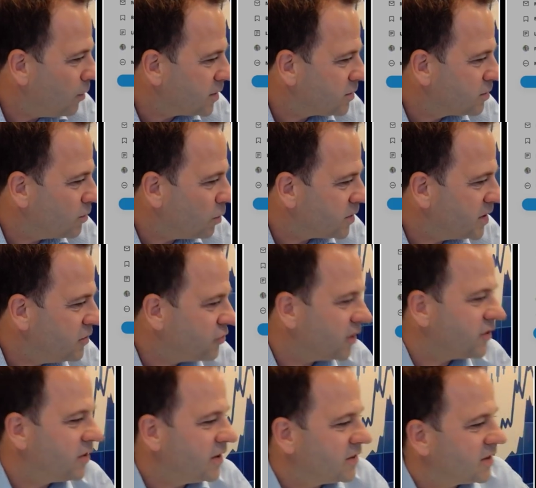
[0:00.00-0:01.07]
What's, what's
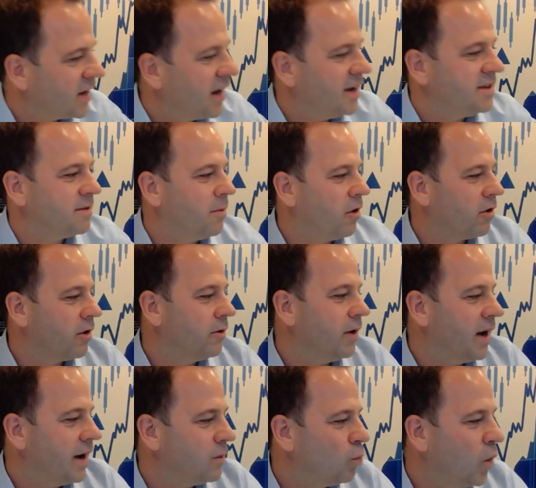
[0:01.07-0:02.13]
interesting today, tomorrow
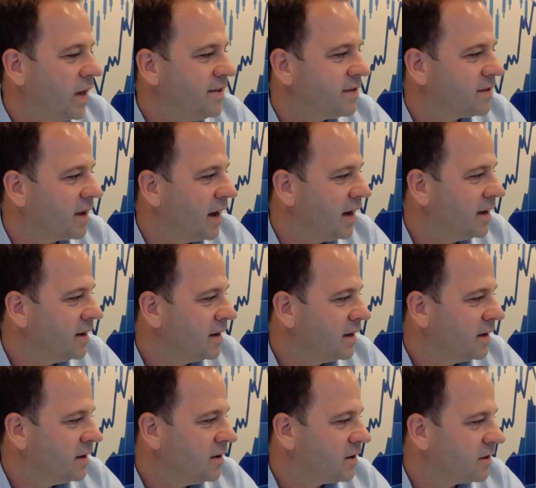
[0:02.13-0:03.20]
and Wednesday?
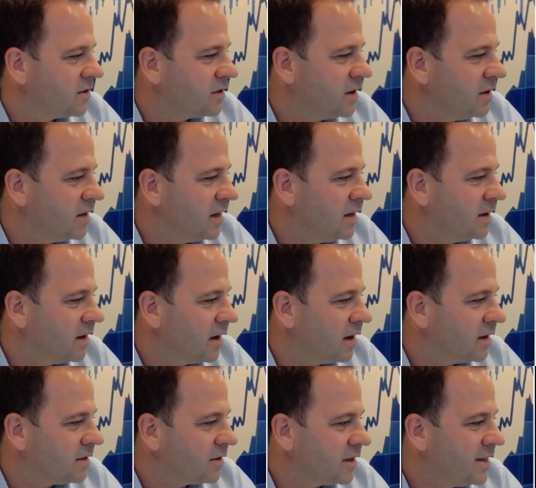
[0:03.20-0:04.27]
You can see the
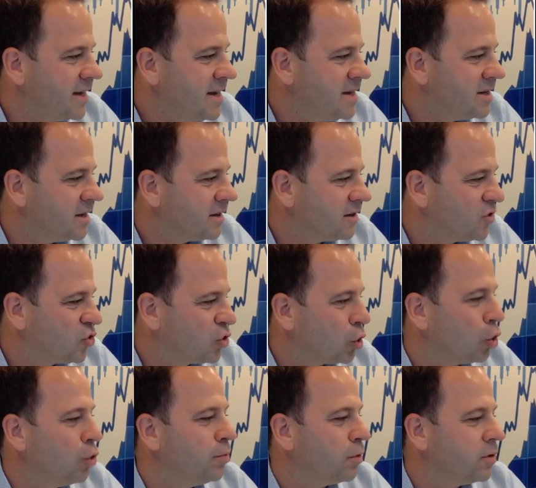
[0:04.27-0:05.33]
uh, the lead
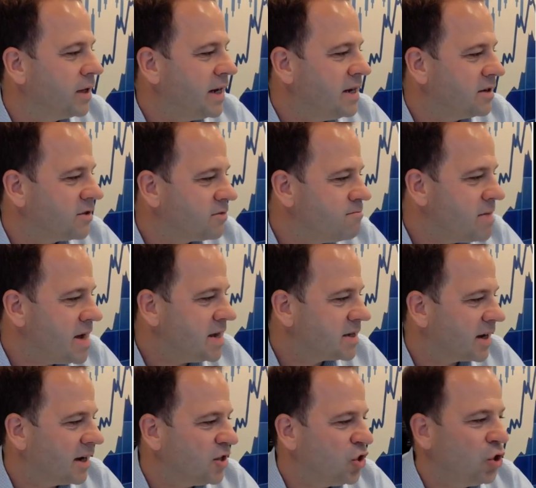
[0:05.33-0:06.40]
global leaders
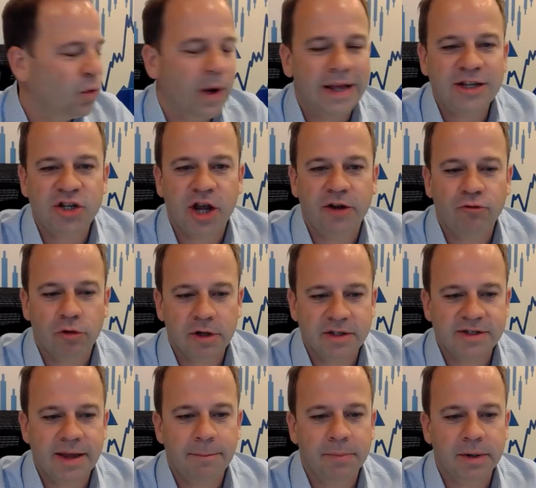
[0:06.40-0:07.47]
meet at U N General
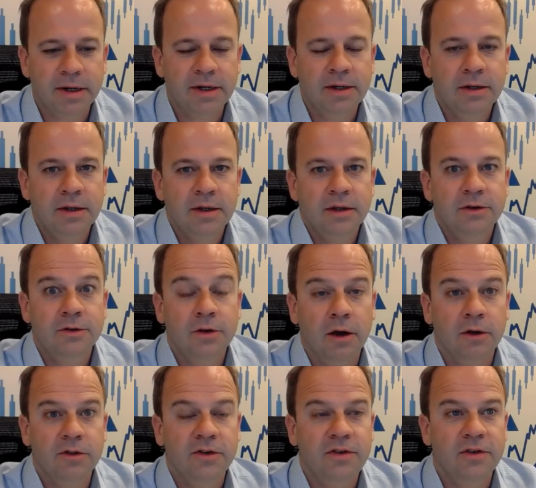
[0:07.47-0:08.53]
Assembly.
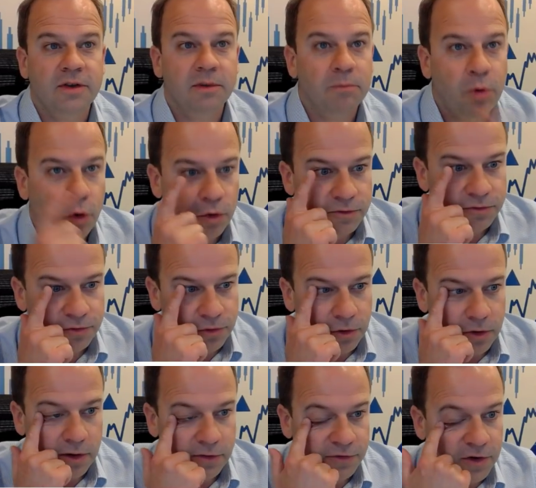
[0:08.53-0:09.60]
So this is important
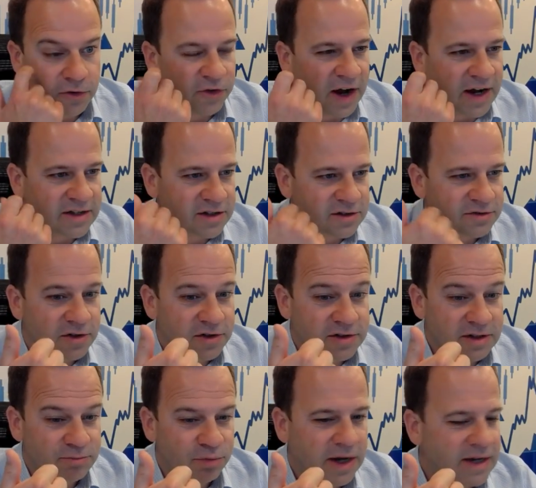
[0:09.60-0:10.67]
for a few factors.
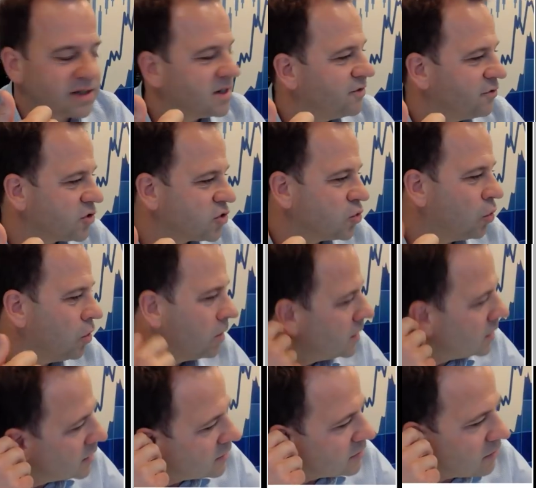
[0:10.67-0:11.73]
Firstly, Brexit, for sure.
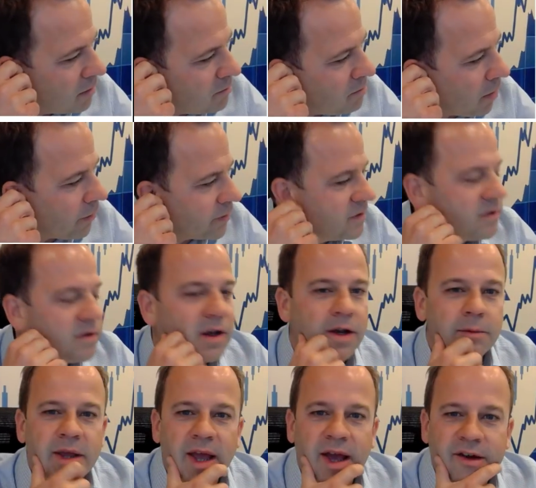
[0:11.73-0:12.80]
So Boris is going
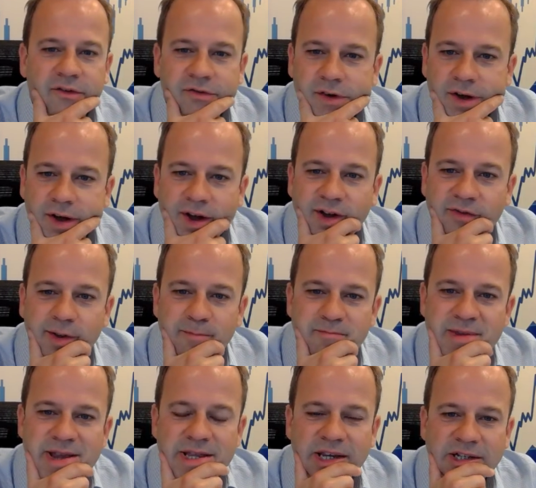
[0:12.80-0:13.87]
to be have, uh, having
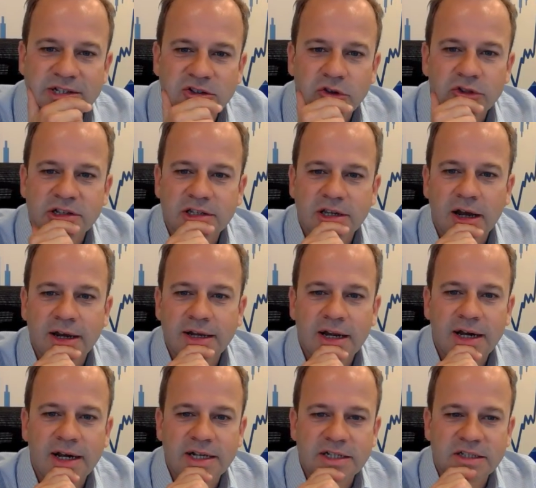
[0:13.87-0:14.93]
meetings on the
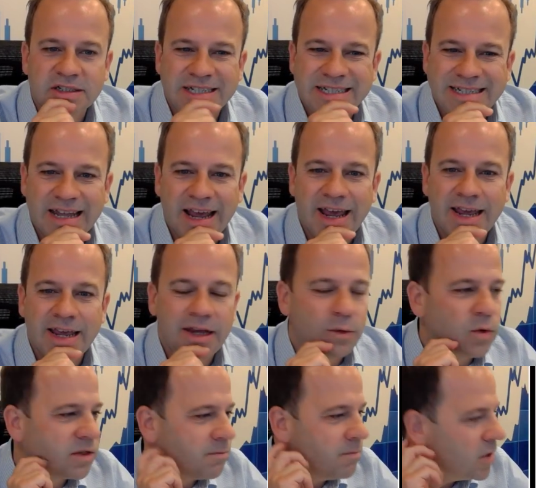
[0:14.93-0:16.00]
sidelines today
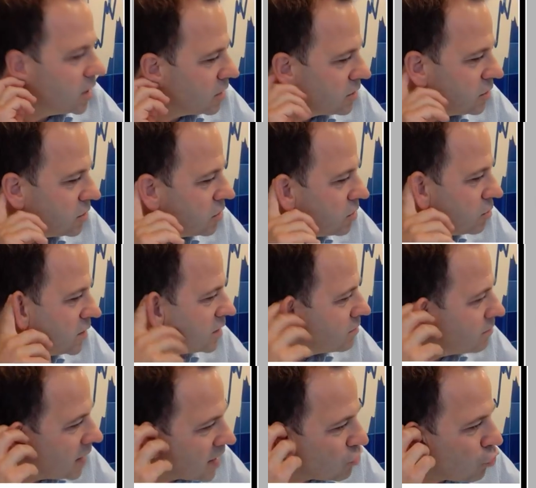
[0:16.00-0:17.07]
with Merkel, with
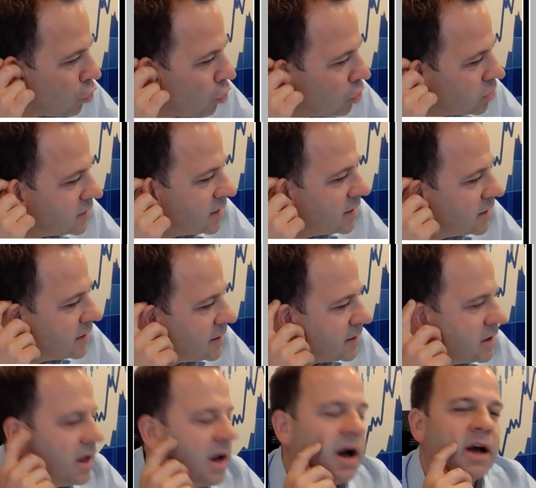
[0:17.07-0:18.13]
Macron.
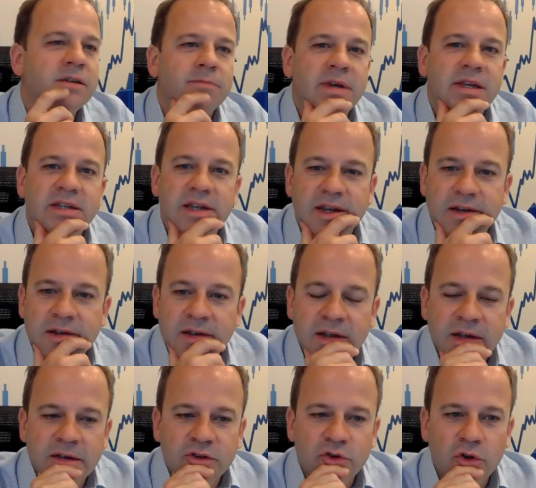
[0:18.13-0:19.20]
Uh, he's meeting
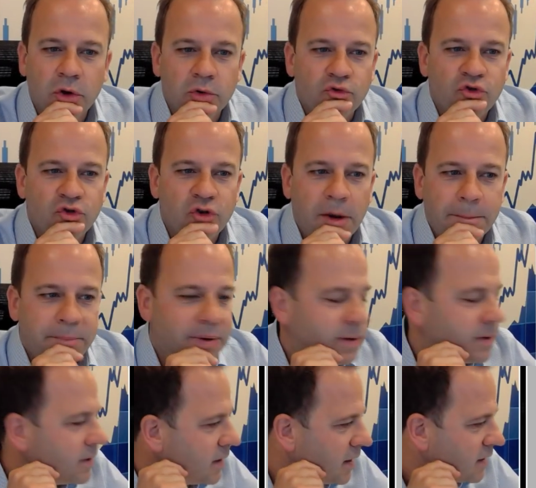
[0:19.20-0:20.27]
Donald Trump
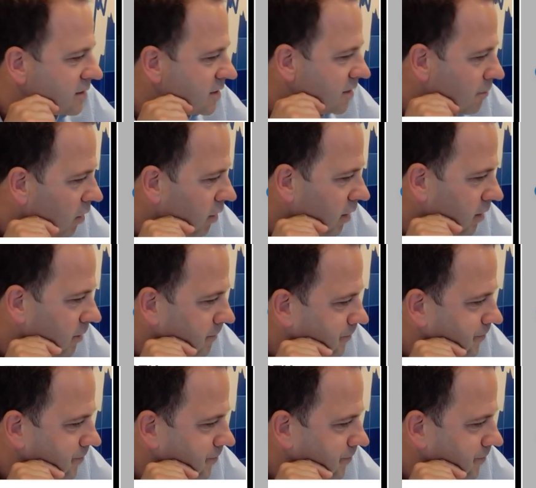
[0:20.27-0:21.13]
uh, tomorrow.